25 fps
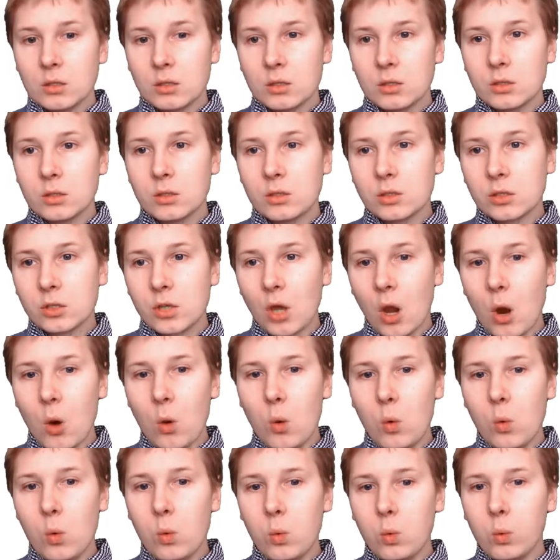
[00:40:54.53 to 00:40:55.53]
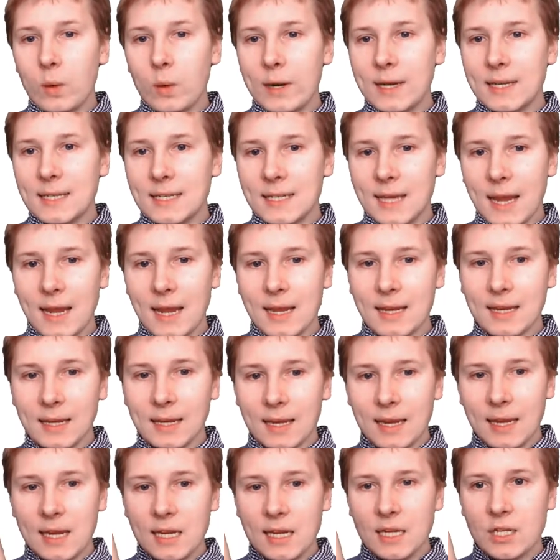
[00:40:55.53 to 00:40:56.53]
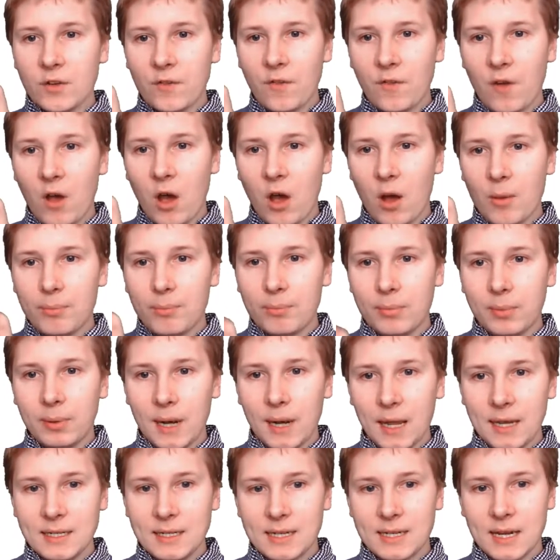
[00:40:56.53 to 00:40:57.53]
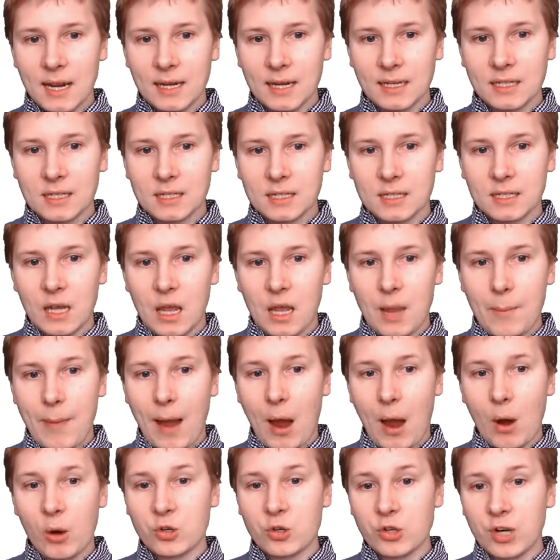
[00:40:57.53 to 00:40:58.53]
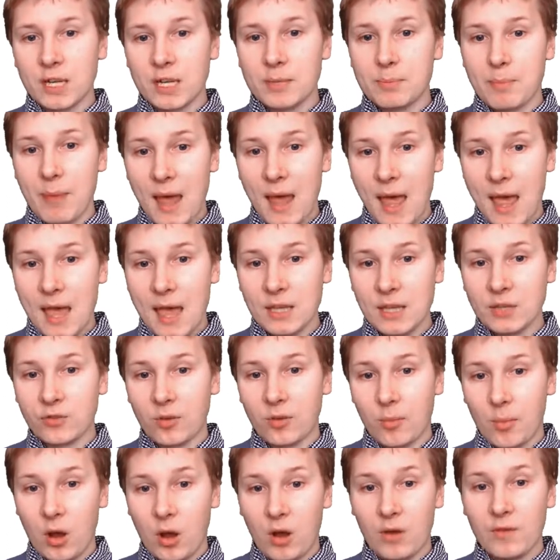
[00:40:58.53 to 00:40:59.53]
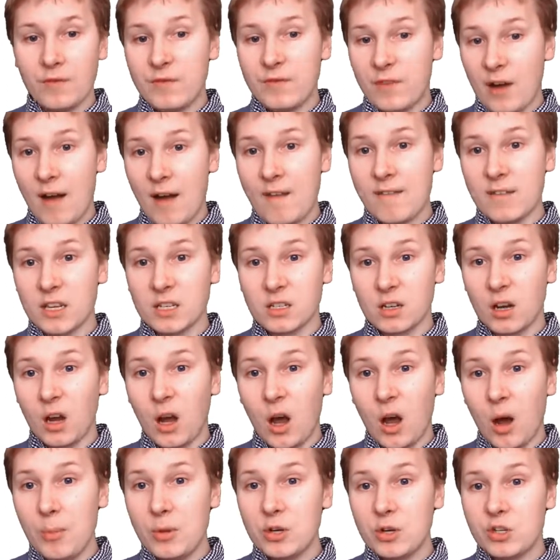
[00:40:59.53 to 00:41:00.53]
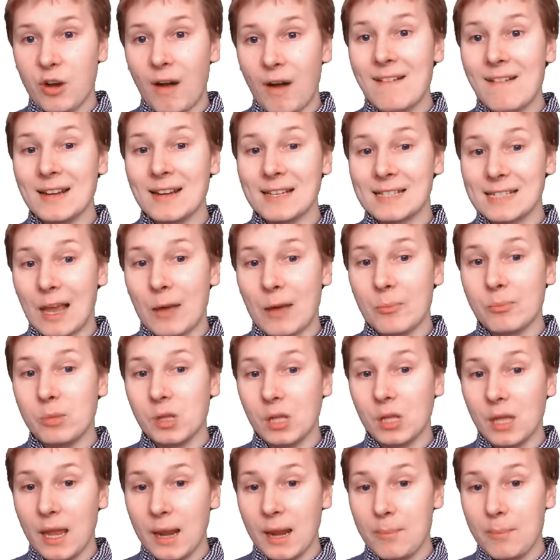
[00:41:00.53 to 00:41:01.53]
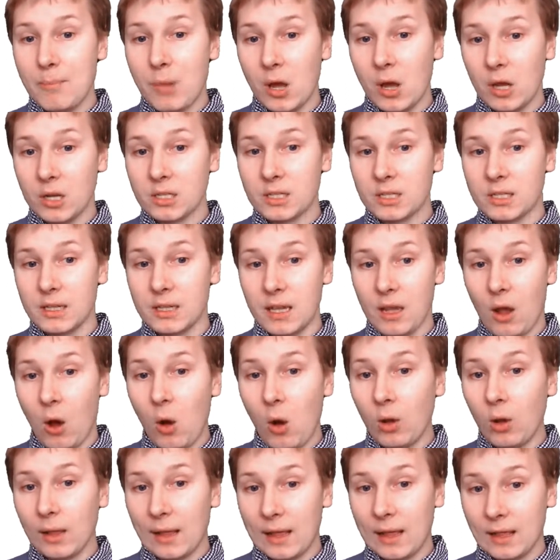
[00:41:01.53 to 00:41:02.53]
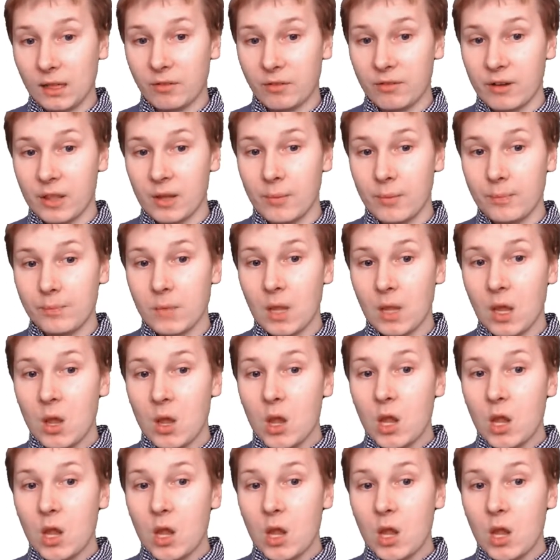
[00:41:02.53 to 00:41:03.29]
So we take each of our plaintext power trace pairs from our various arbitrary sample inputs to the whole algorithm.